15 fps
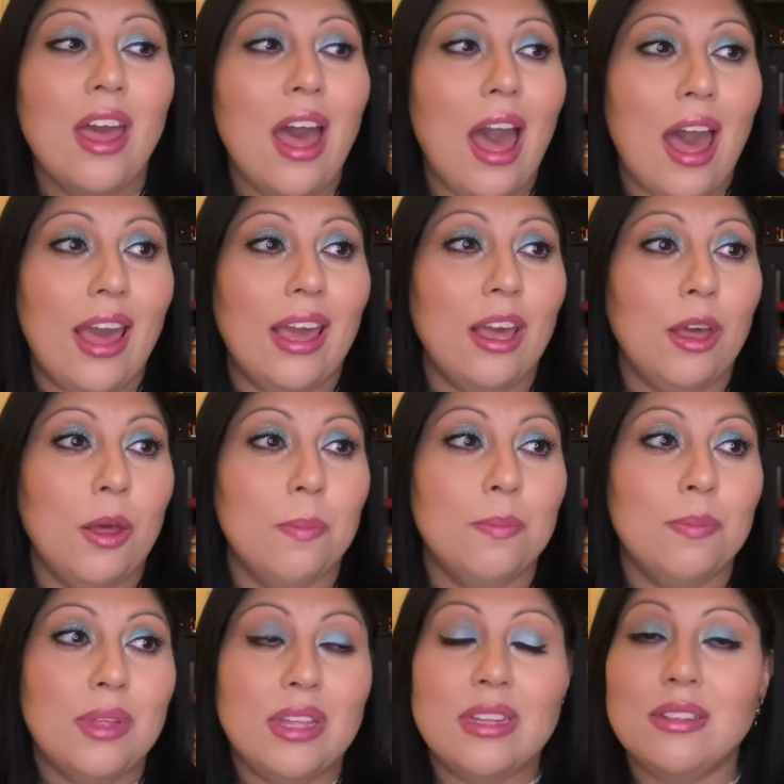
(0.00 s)
I
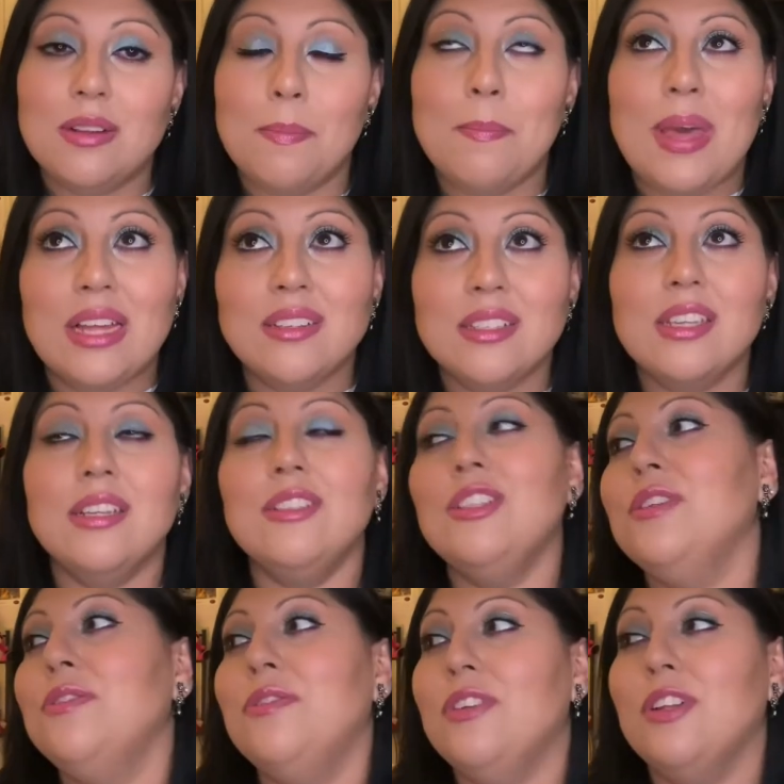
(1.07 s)
meant
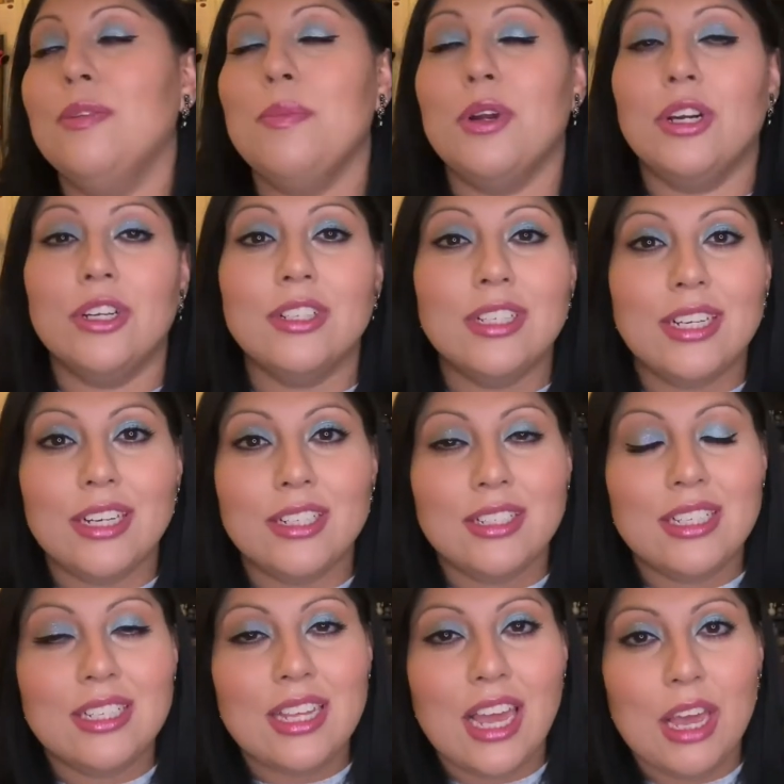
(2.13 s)
to film earlier
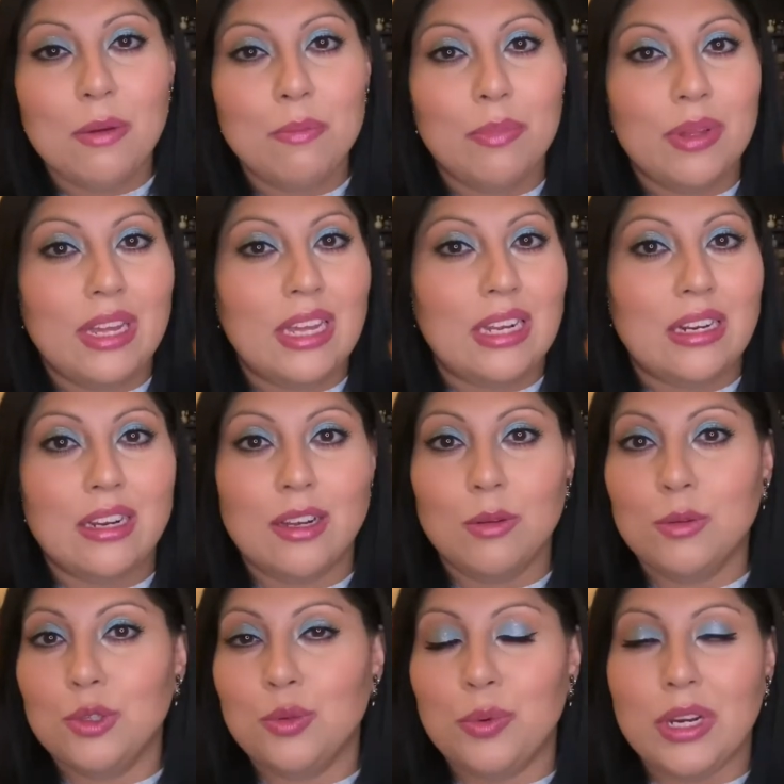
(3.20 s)
today, but it
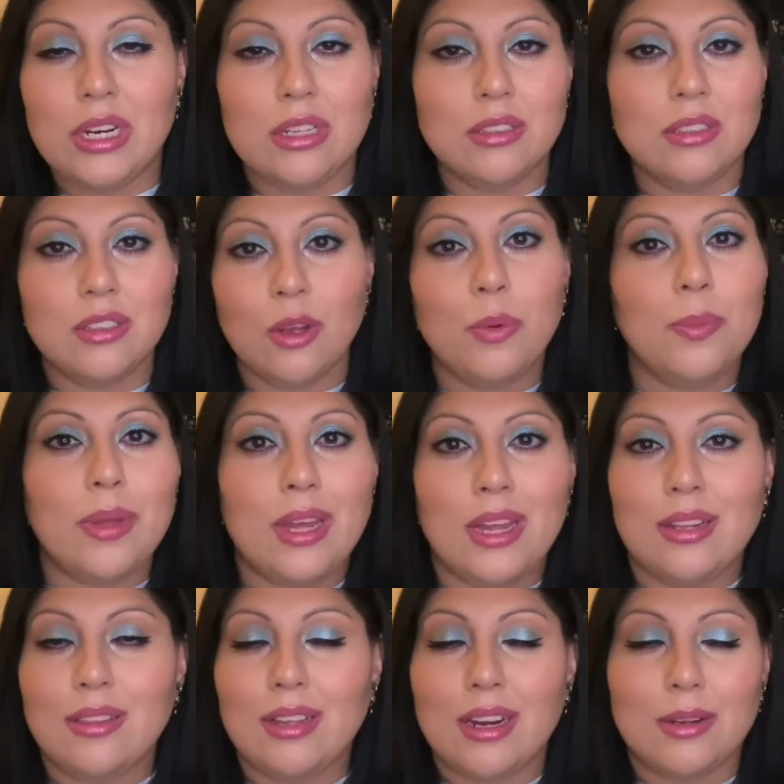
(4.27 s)
was raining so
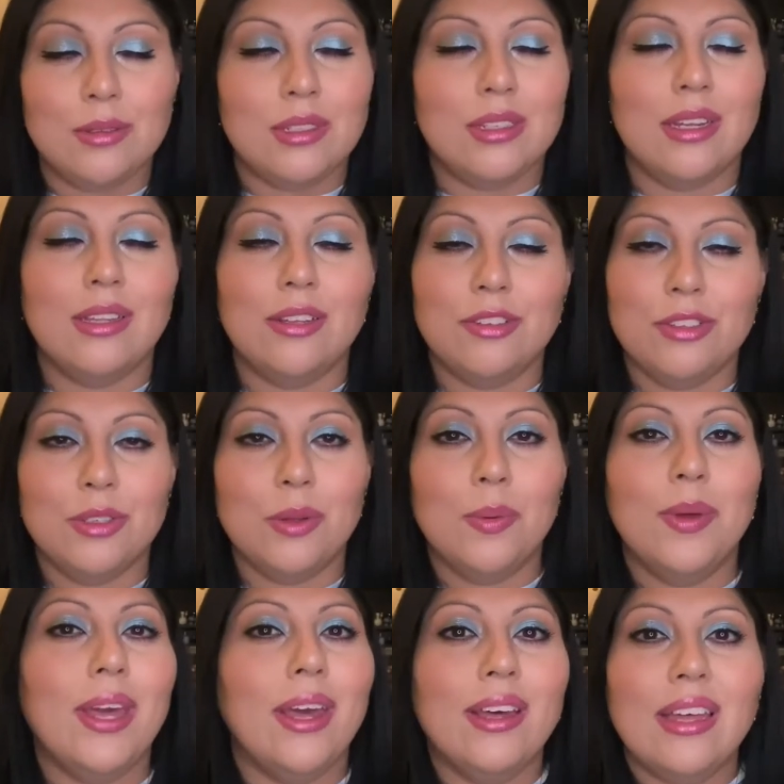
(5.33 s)
bad that I was like, there's no
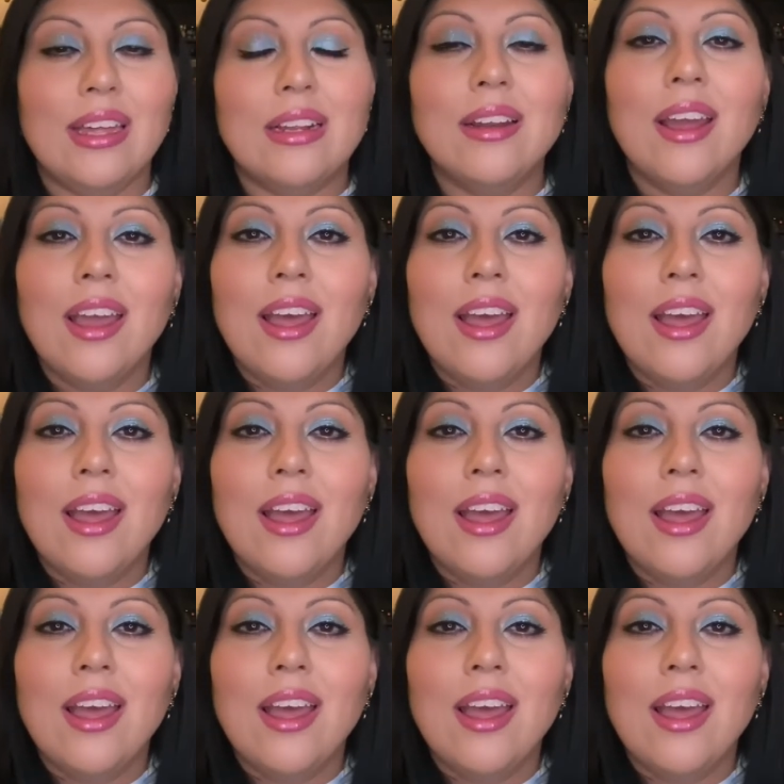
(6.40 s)
way I can.